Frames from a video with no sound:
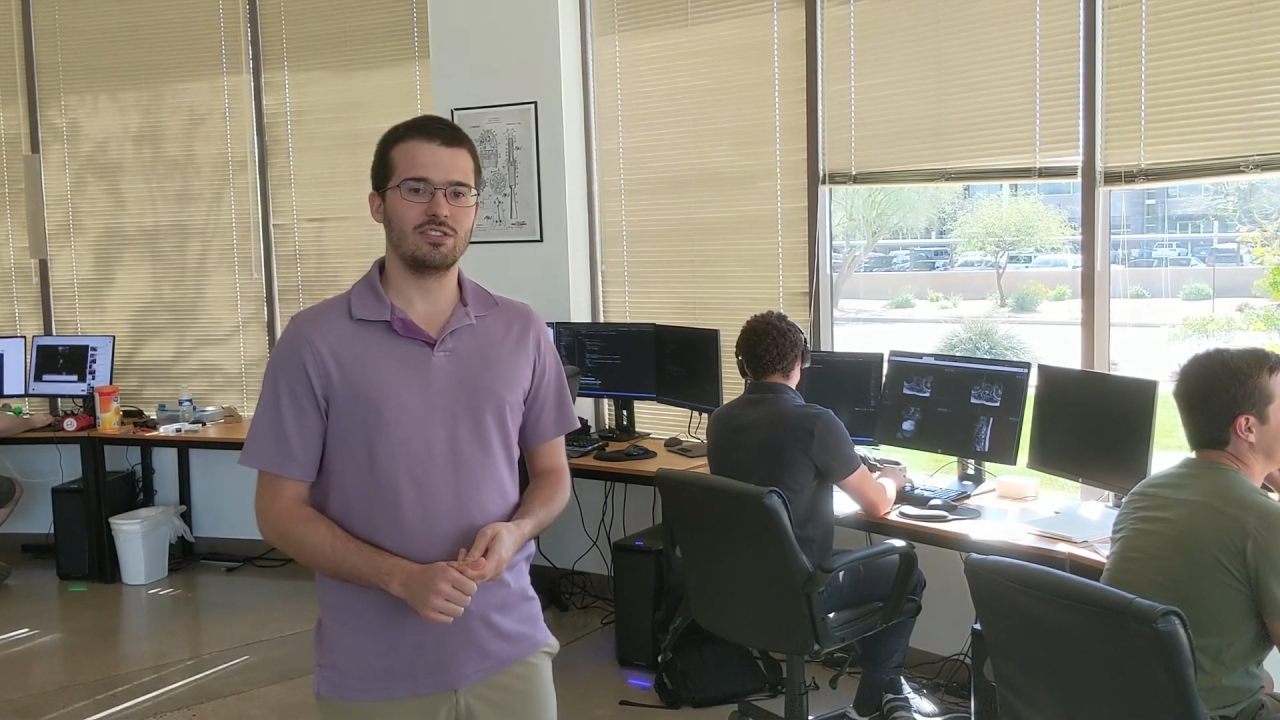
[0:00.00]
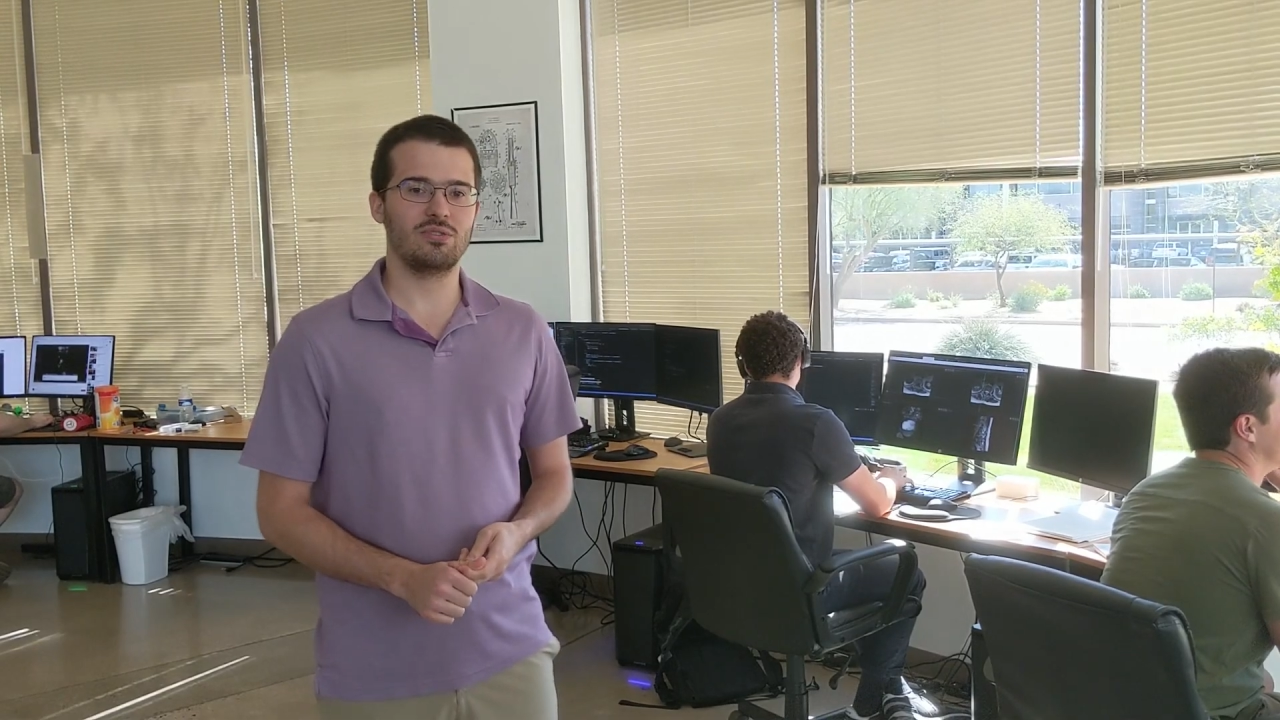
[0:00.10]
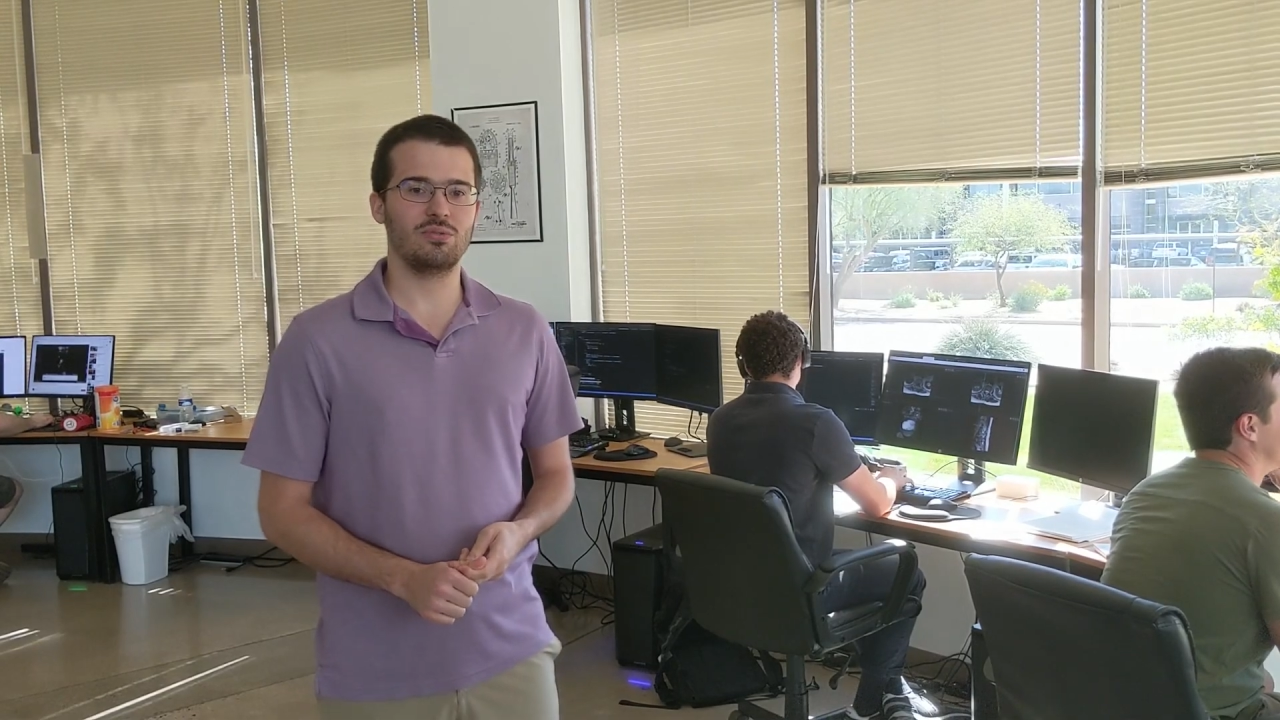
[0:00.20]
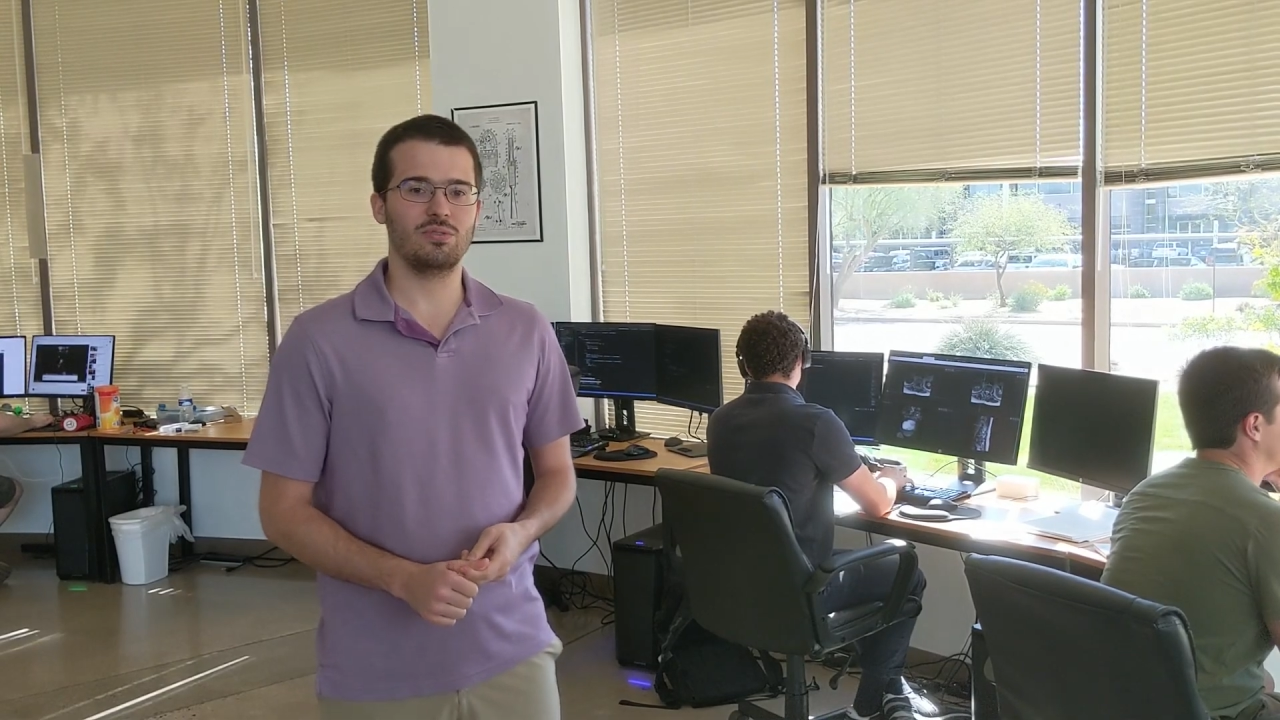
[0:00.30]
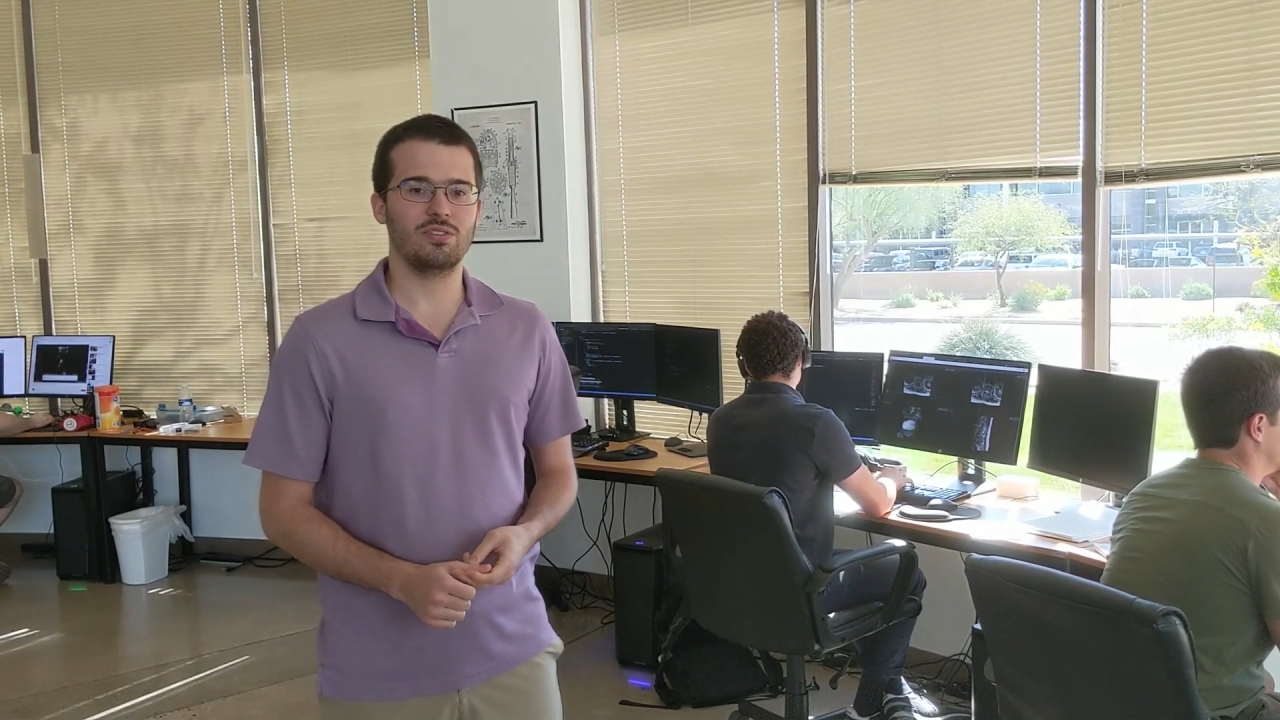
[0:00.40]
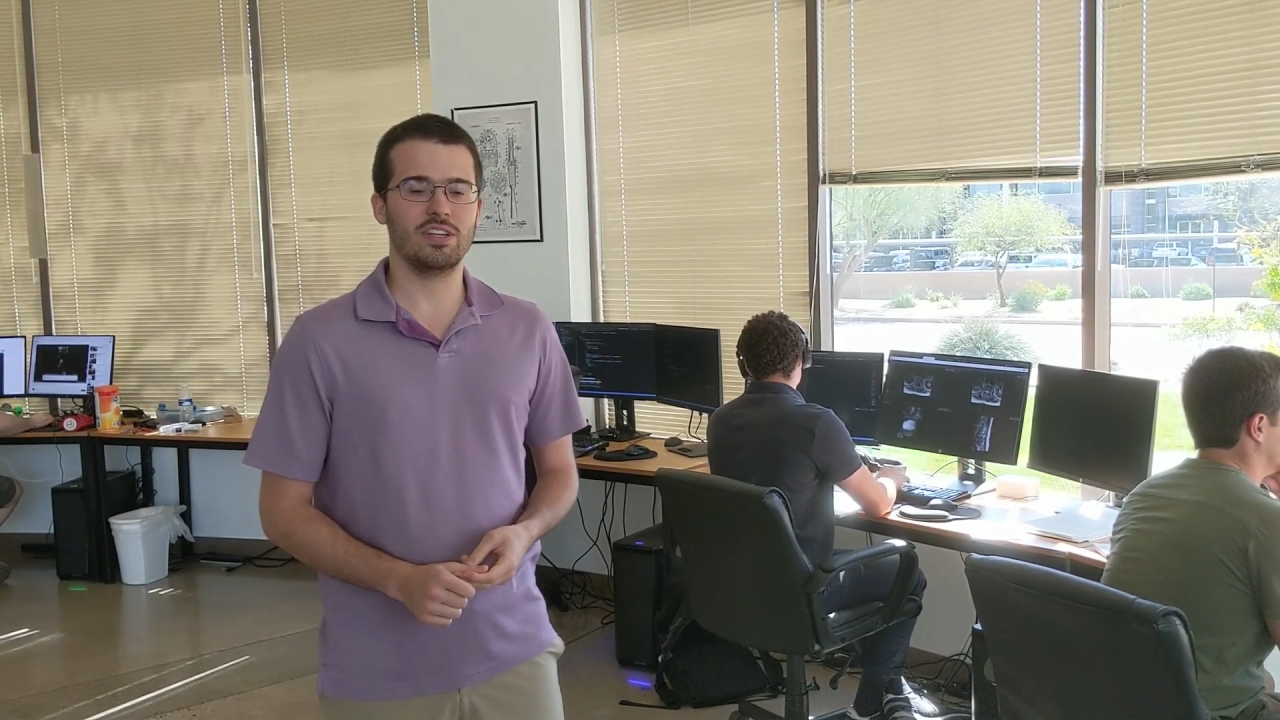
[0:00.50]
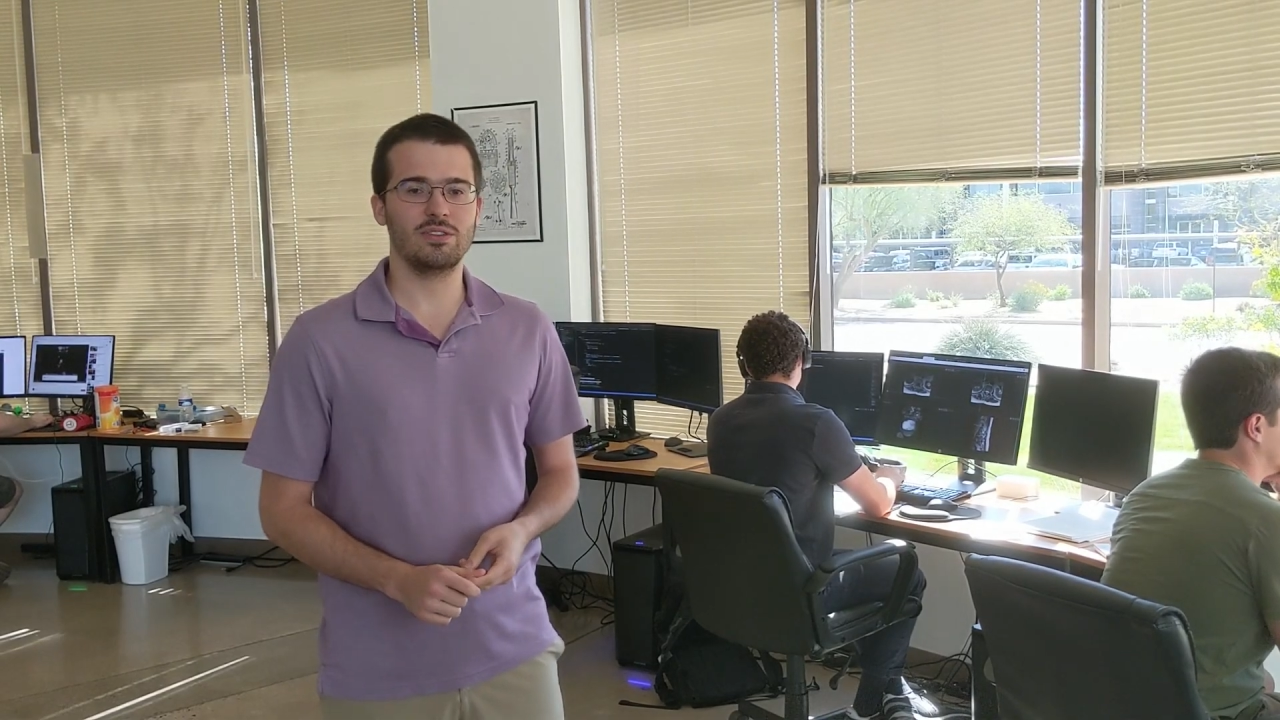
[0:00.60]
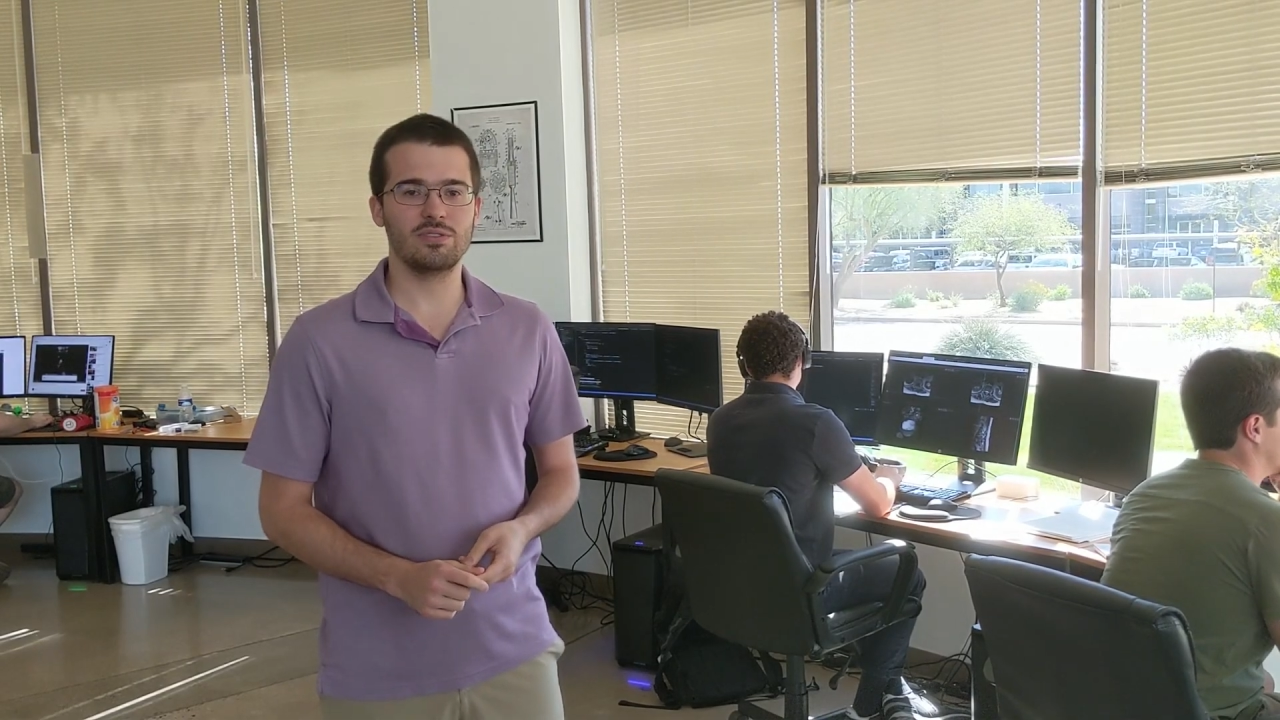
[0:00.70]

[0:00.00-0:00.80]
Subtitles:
aiding tool